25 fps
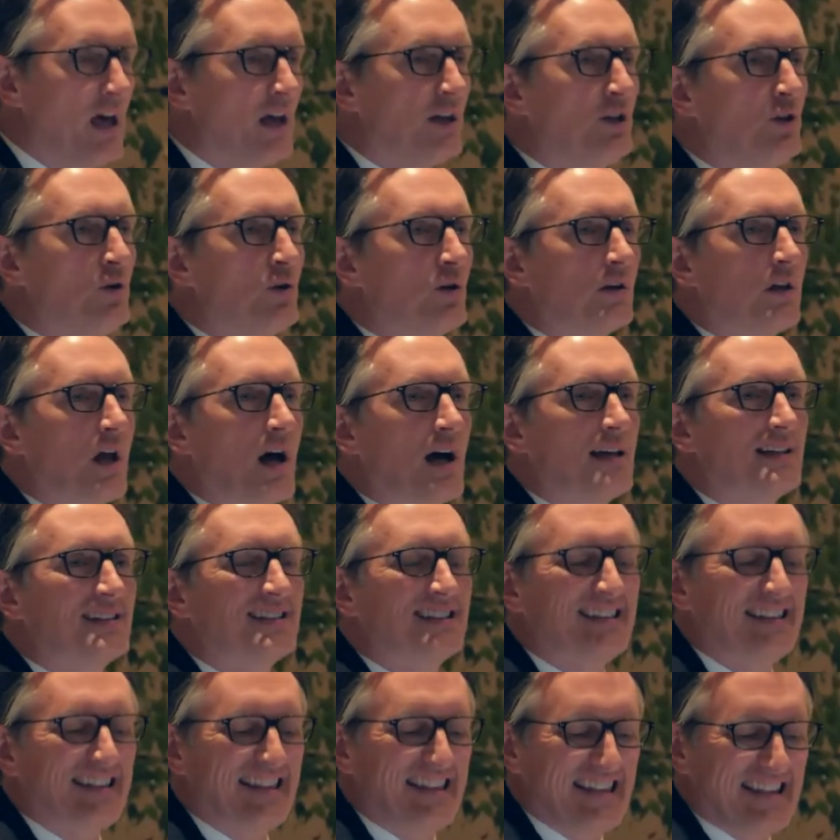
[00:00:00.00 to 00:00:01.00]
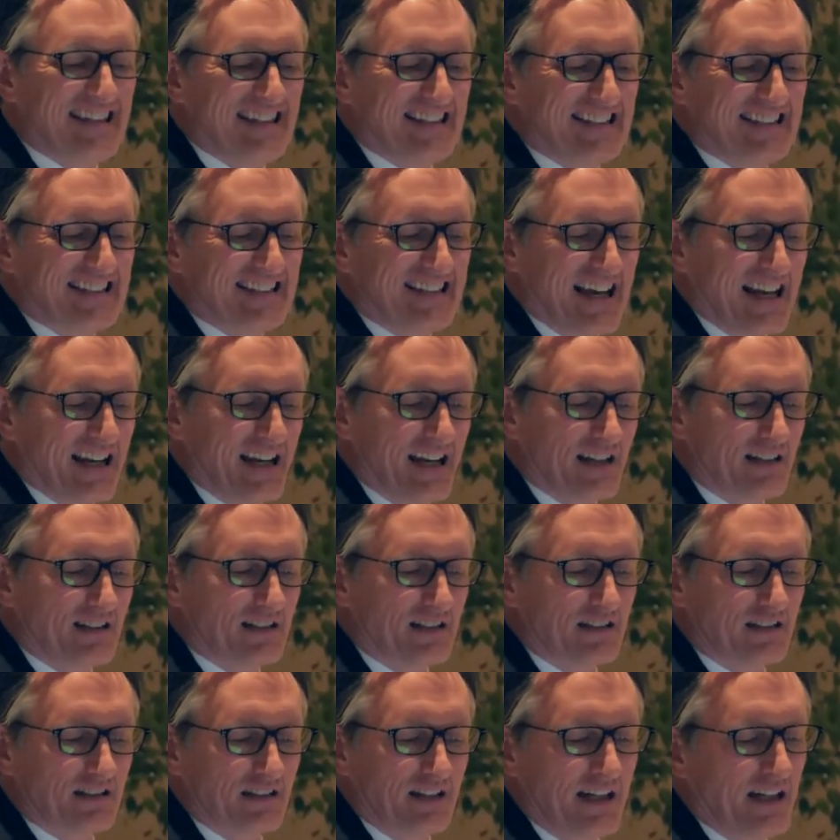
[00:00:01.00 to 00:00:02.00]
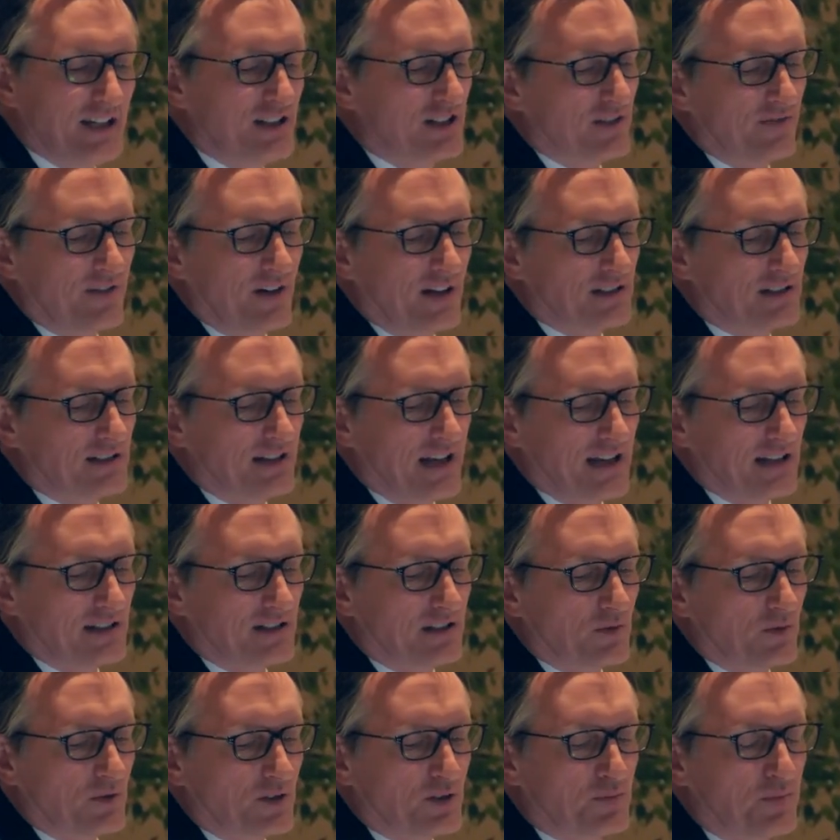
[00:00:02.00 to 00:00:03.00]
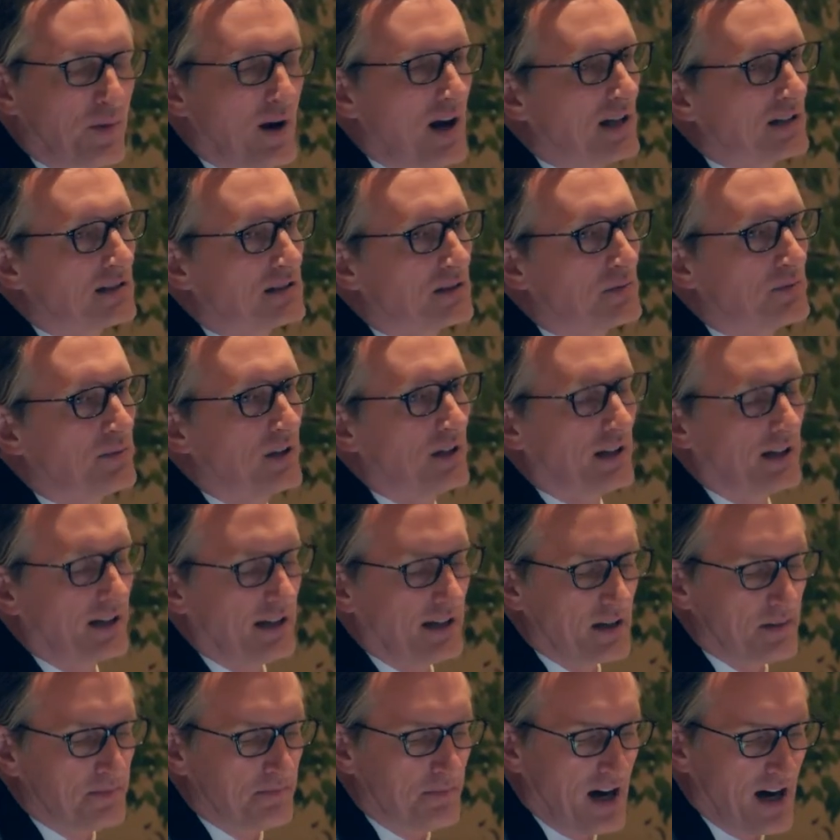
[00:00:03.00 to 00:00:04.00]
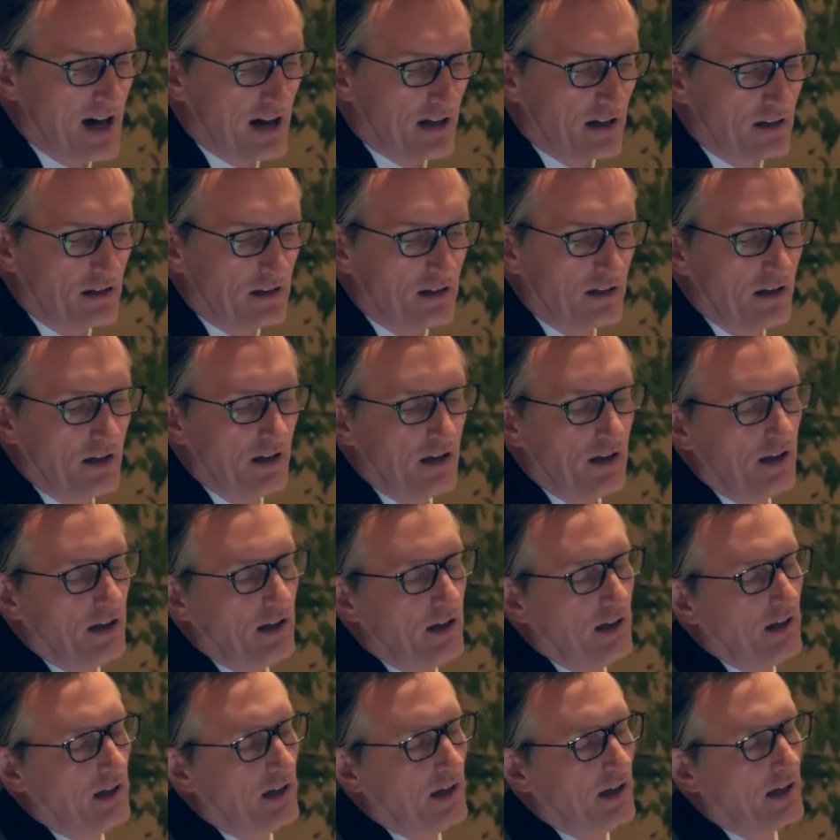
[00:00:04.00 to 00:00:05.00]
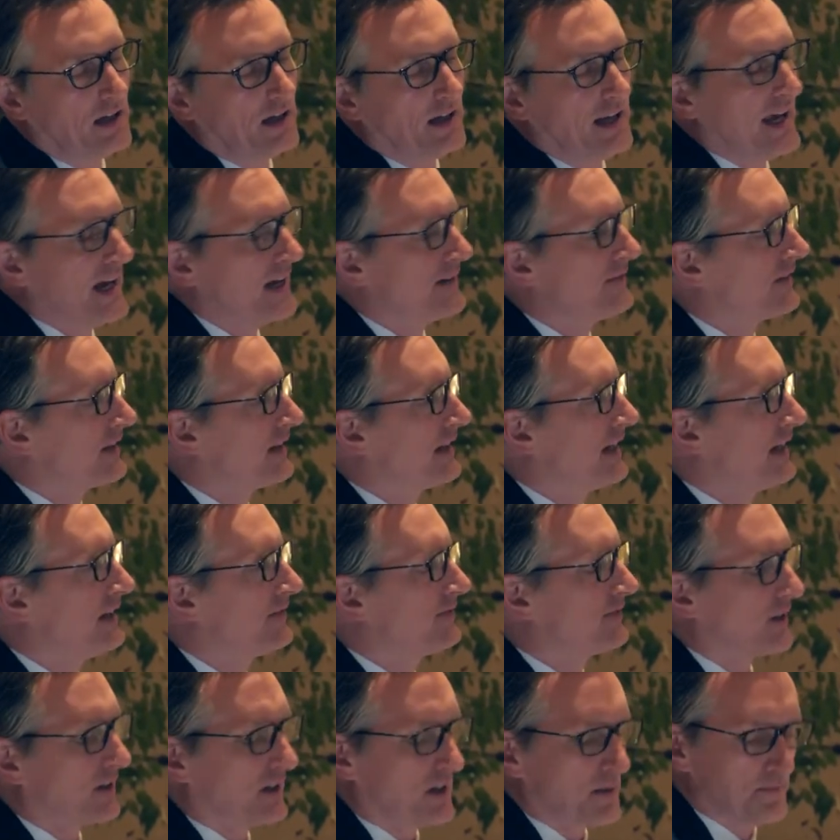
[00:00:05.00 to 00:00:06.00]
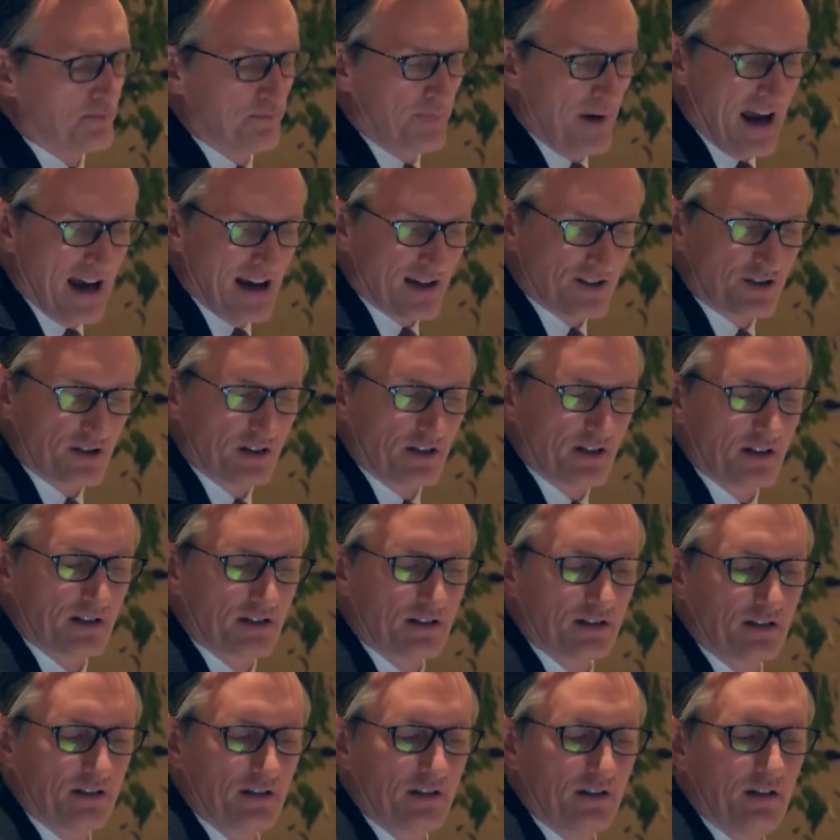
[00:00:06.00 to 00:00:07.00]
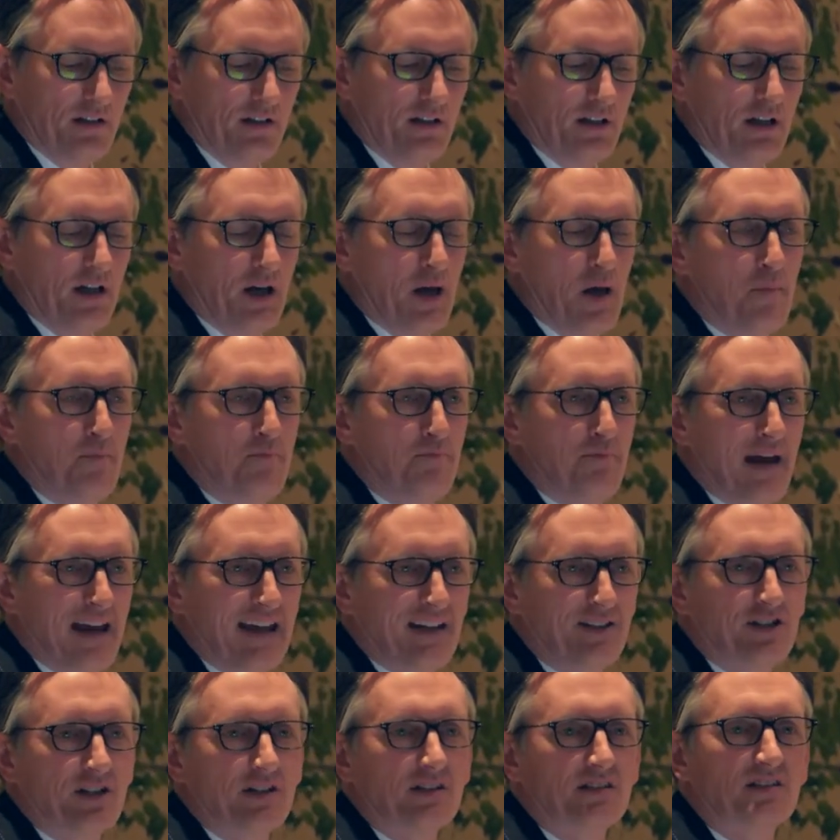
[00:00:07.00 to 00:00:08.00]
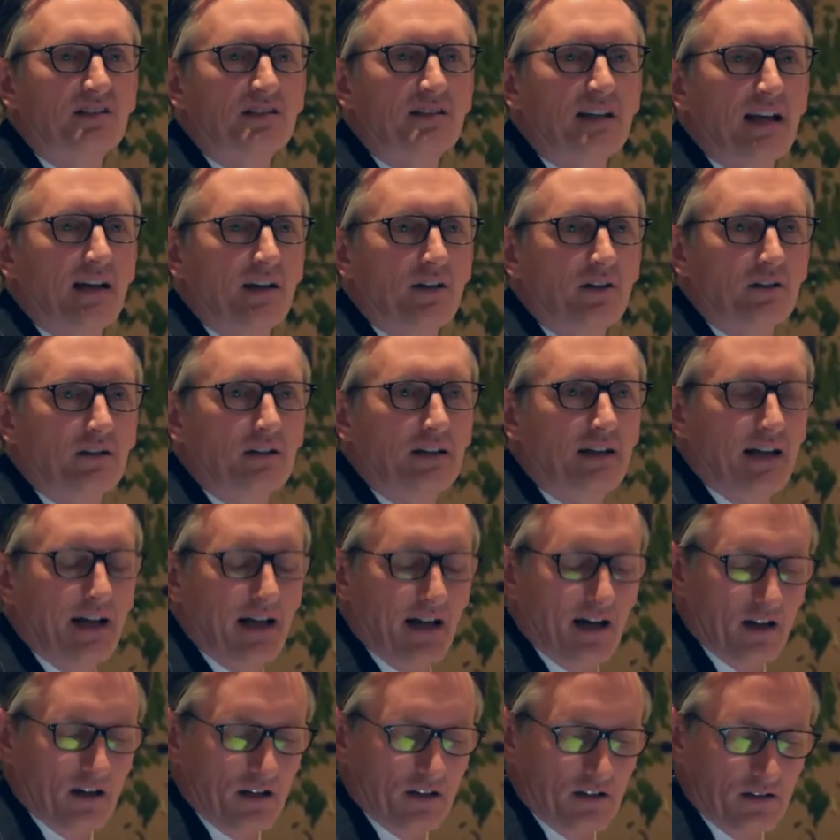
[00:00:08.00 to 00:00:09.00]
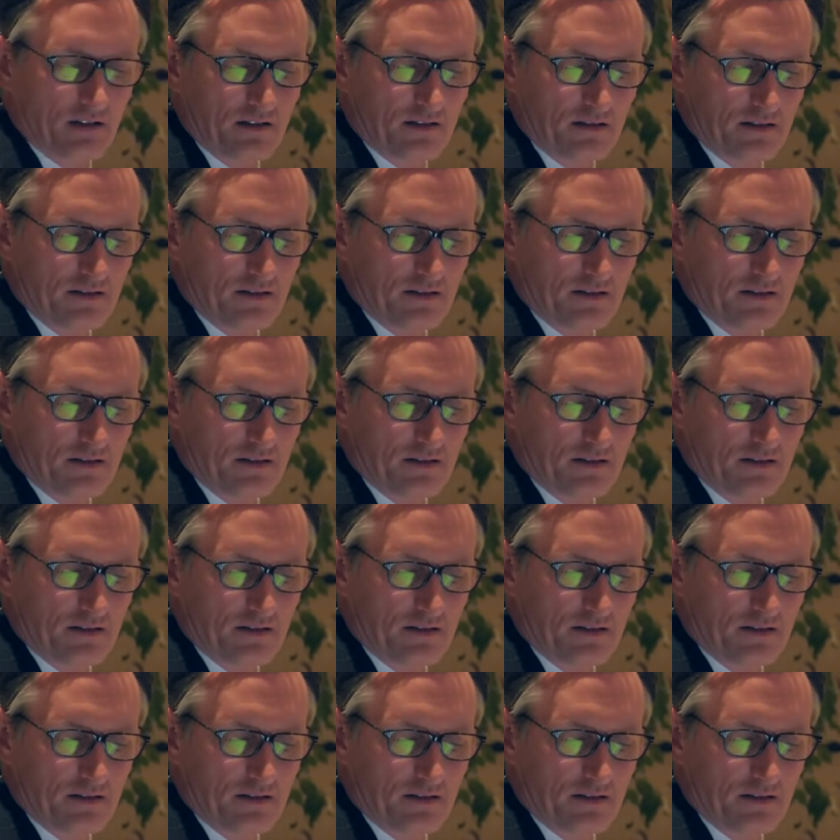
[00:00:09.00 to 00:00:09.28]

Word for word: Utilizing these tenets, each of us has the responsibility to model and advocate for compassionate, patient centered care.